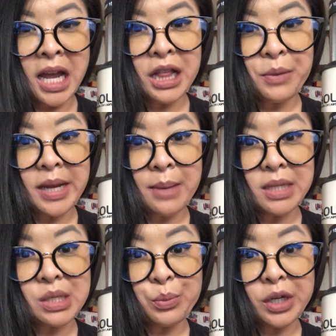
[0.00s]
Hello, my name
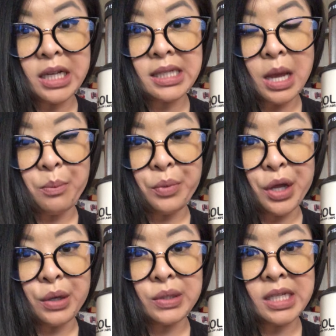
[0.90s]
is Sabrina
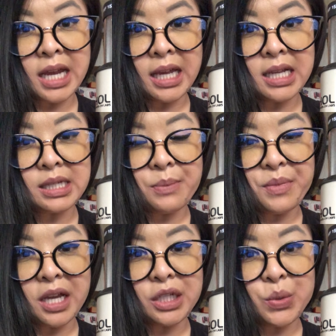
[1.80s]
Templo. Today is
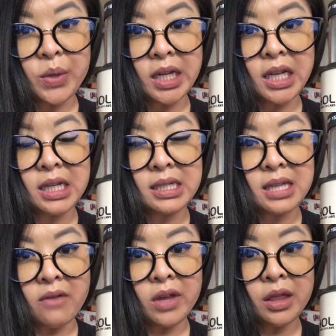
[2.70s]
May
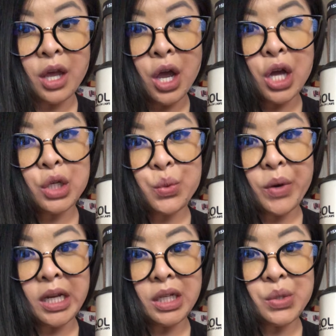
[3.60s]
27th,
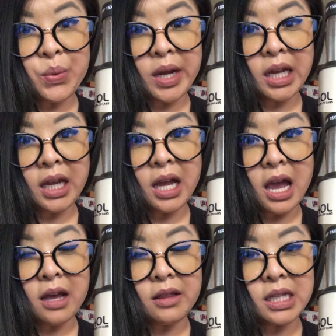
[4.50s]
2020,
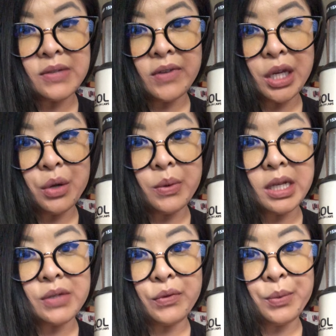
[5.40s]
and this video
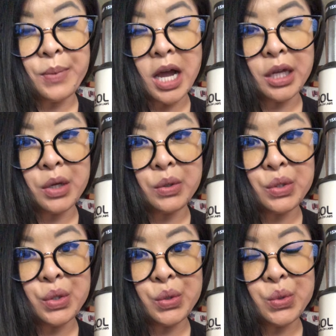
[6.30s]
is for Bio
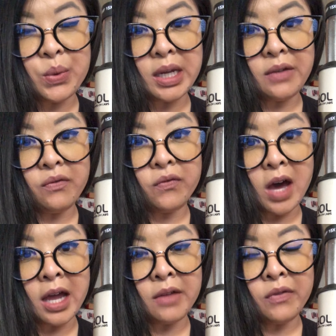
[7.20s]

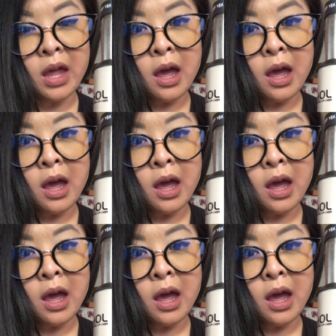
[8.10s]
225.